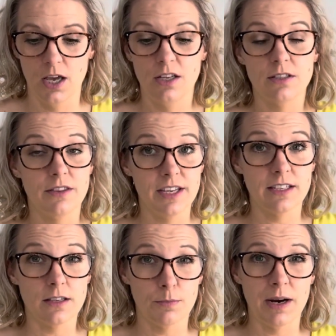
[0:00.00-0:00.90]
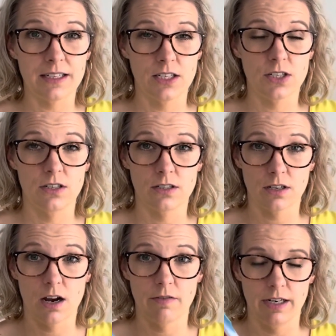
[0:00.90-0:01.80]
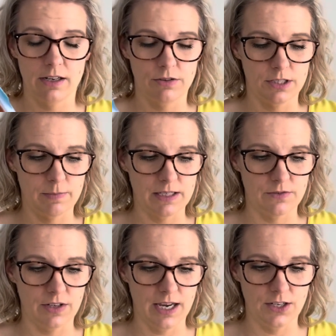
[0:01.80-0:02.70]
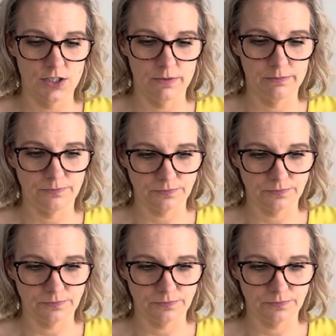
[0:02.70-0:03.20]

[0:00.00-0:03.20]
So these are the practitioners currently on the specification.